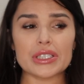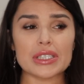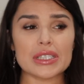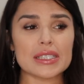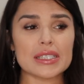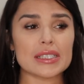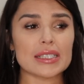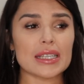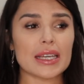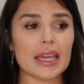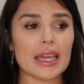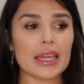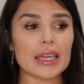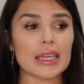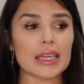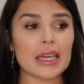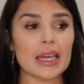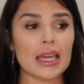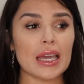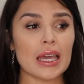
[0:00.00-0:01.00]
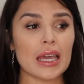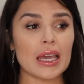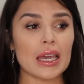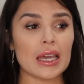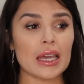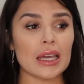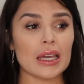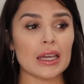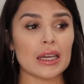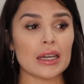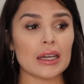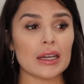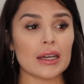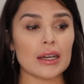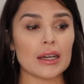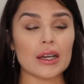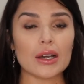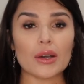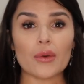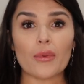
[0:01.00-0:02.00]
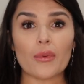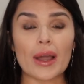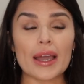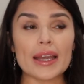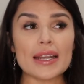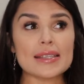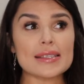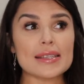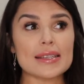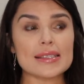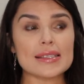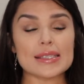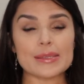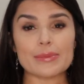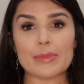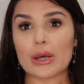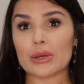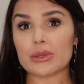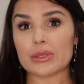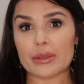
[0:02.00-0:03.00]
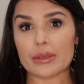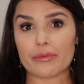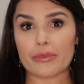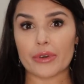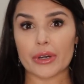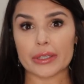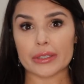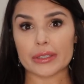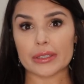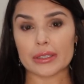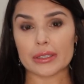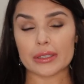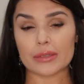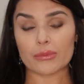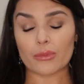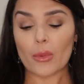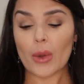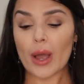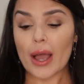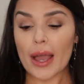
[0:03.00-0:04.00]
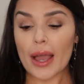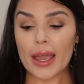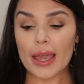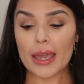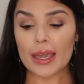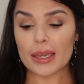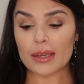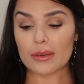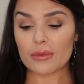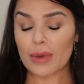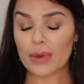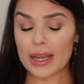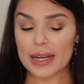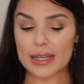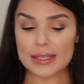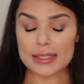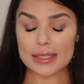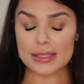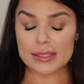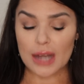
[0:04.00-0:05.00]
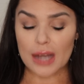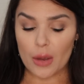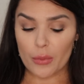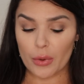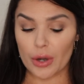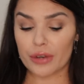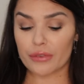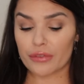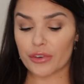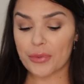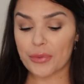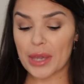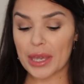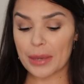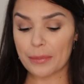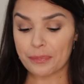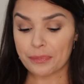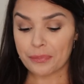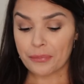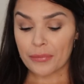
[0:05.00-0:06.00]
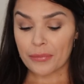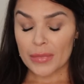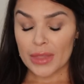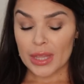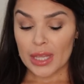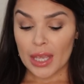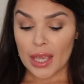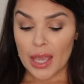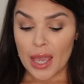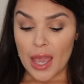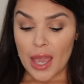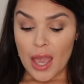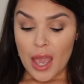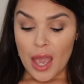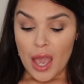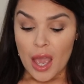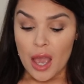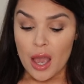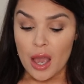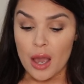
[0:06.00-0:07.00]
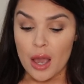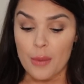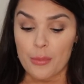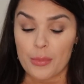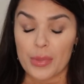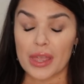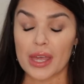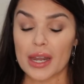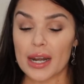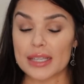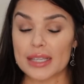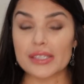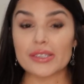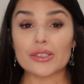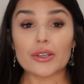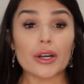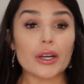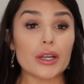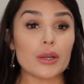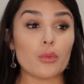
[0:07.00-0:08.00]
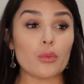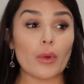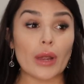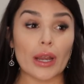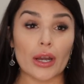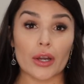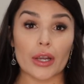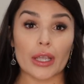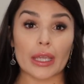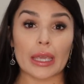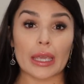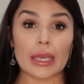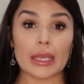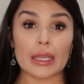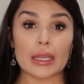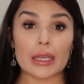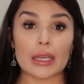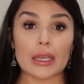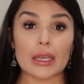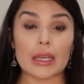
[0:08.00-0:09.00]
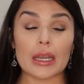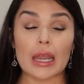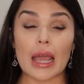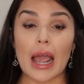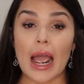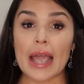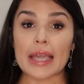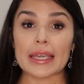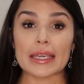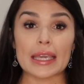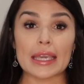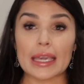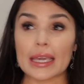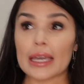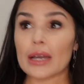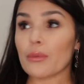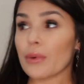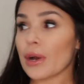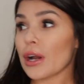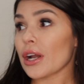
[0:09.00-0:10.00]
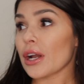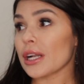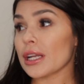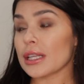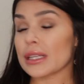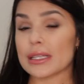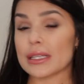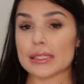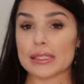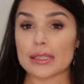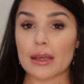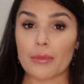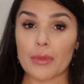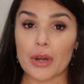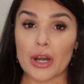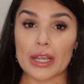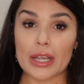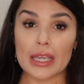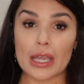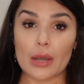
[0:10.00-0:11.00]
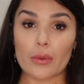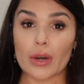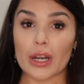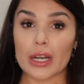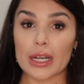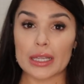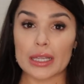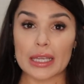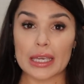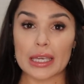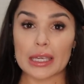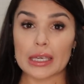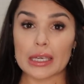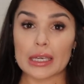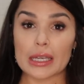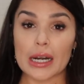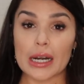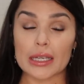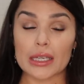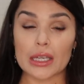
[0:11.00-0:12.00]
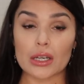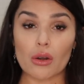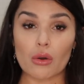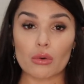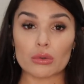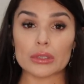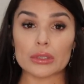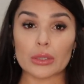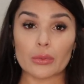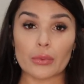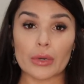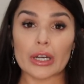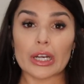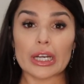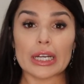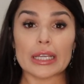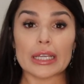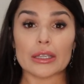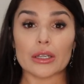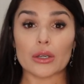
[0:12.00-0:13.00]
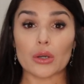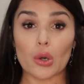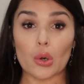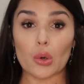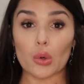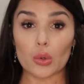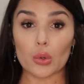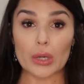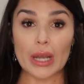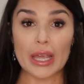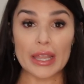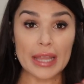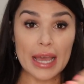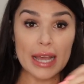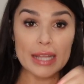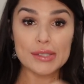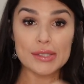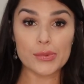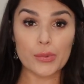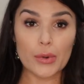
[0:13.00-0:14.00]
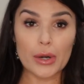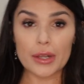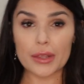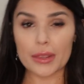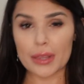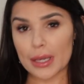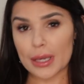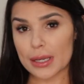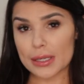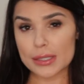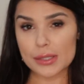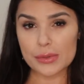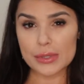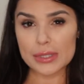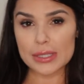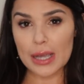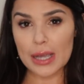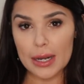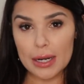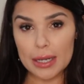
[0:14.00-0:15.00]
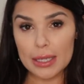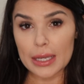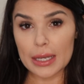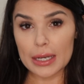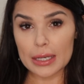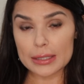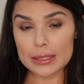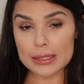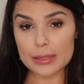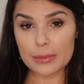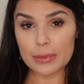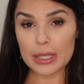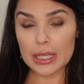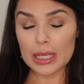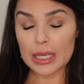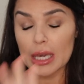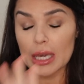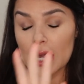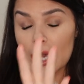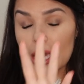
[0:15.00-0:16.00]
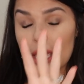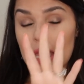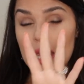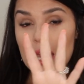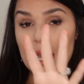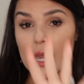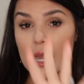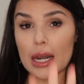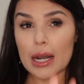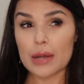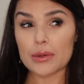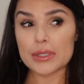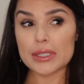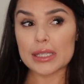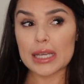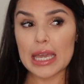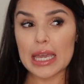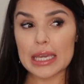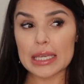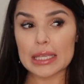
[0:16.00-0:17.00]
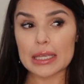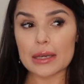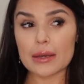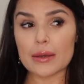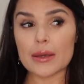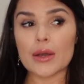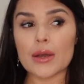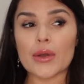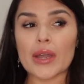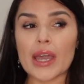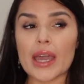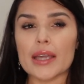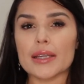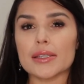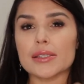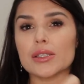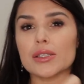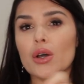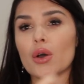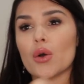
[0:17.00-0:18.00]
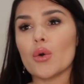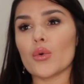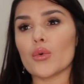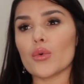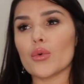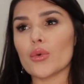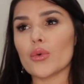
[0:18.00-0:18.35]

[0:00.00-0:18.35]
just like, why does it smell different? Why does this not work for me? But then I started wearing it. I can't wear it in the summer. I can't wear it in the heat. I can only wear it in the cold. And that's where things was kind of getting to me. And I was like, okay, so